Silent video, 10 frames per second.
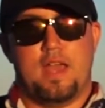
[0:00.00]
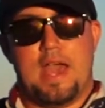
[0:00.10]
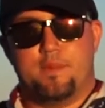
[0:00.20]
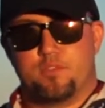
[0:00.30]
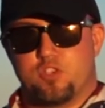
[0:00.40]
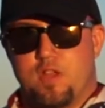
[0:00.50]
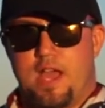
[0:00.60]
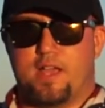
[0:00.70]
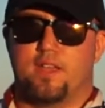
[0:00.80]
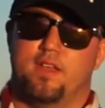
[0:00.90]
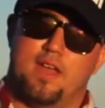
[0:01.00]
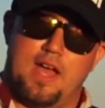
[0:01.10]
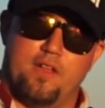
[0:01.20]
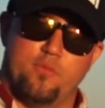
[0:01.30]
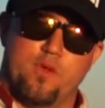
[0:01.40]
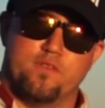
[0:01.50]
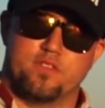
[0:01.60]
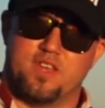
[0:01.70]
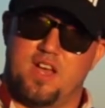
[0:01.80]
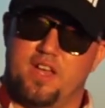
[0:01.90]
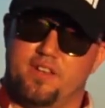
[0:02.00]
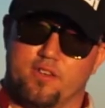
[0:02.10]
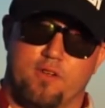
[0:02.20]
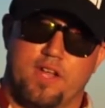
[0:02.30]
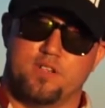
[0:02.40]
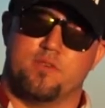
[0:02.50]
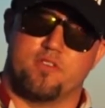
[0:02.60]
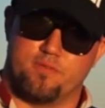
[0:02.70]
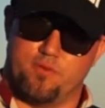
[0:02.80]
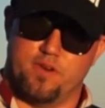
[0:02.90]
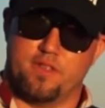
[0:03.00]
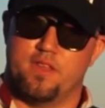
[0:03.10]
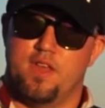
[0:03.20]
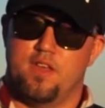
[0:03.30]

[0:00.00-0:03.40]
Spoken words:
Adams Track out in Riverside and Grange Motorsports.